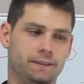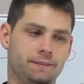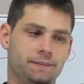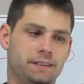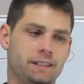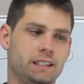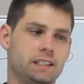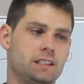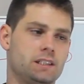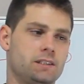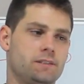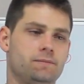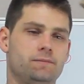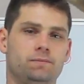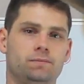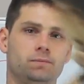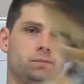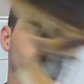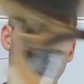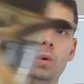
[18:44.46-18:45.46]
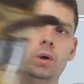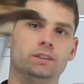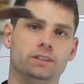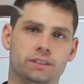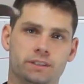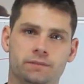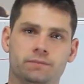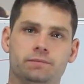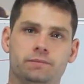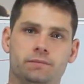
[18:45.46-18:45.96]
this
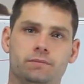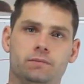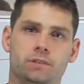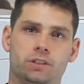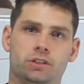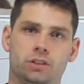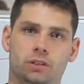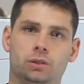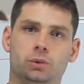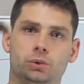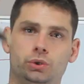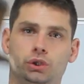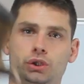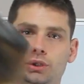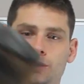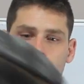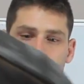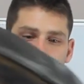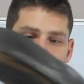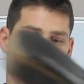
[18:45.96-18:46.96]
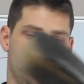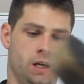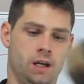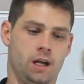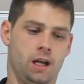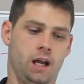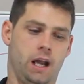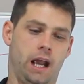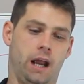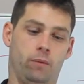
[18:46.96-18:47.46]
wasn't the solution.
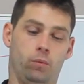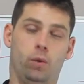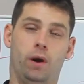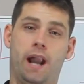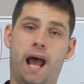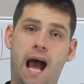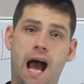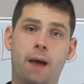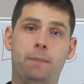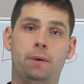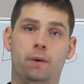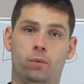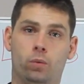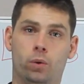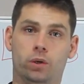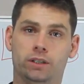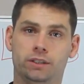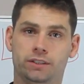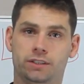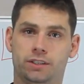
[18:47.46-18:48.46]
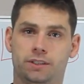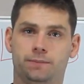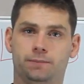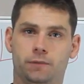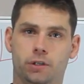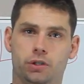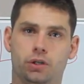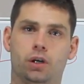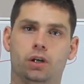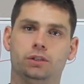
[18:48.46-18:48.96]
And what happened was,
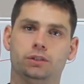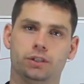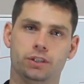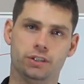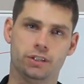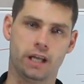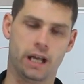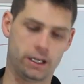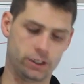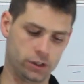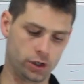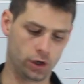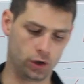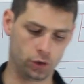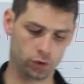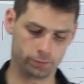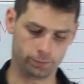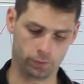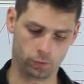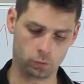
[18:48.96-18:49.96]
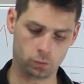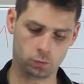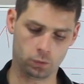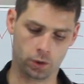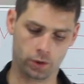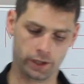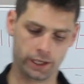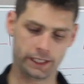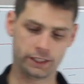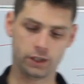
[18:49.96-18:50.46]
the doctors had
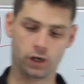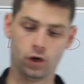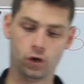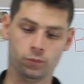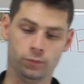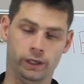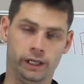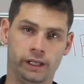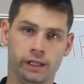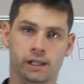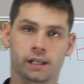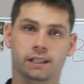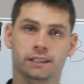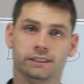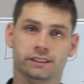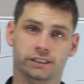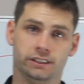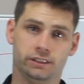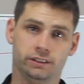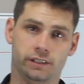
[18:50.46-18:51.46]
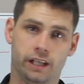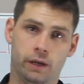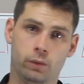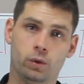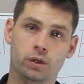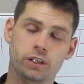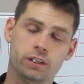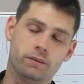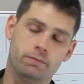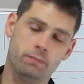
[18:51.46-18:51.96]
they told me, they
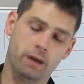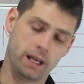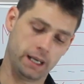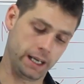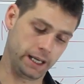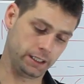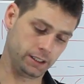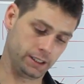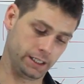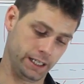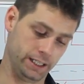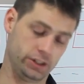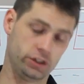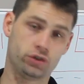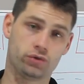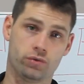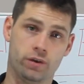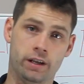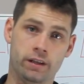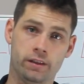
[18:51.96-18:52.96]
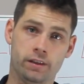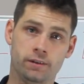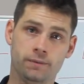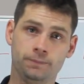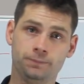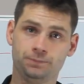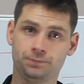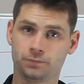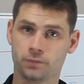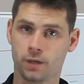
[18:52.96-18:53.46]
wanted my leg to get
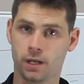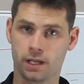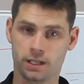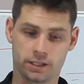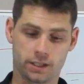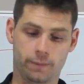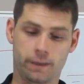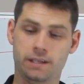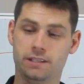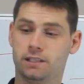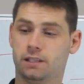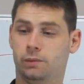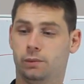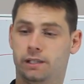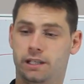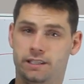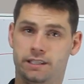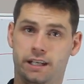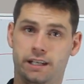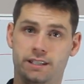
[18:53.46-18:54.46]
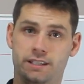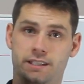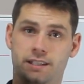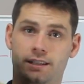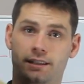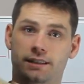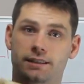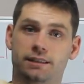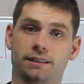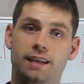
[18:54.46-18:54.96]
strengthened. So basically what they said is,
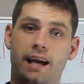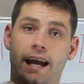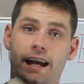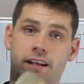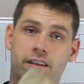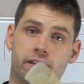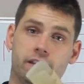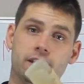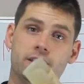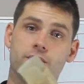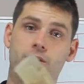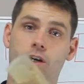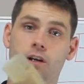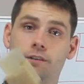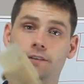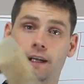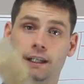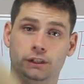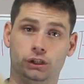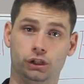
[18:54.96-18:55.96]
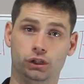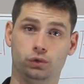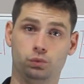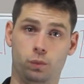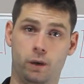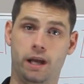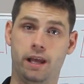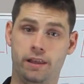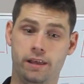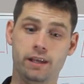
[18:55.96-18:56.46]
take this off and just
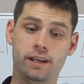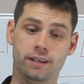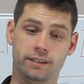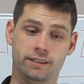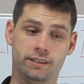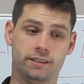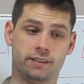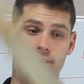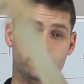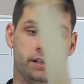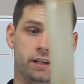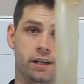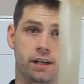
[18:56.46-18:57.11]
wear this.